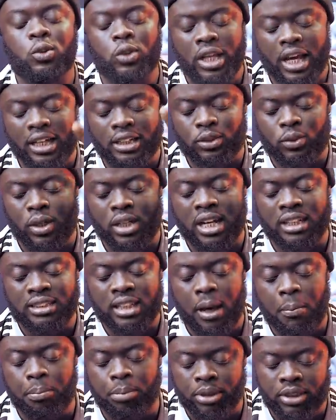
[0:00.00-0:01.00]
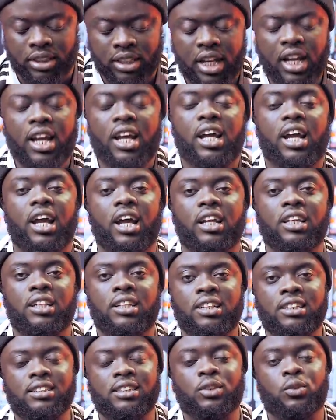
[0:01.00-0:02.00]
So that is what has happened,
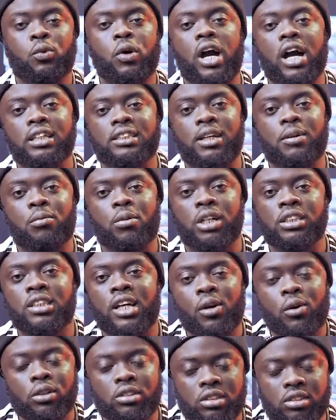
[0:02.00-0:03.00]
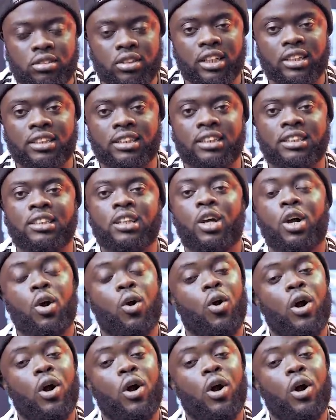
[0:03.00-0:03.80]
and this is why Asamoah Gyan was trending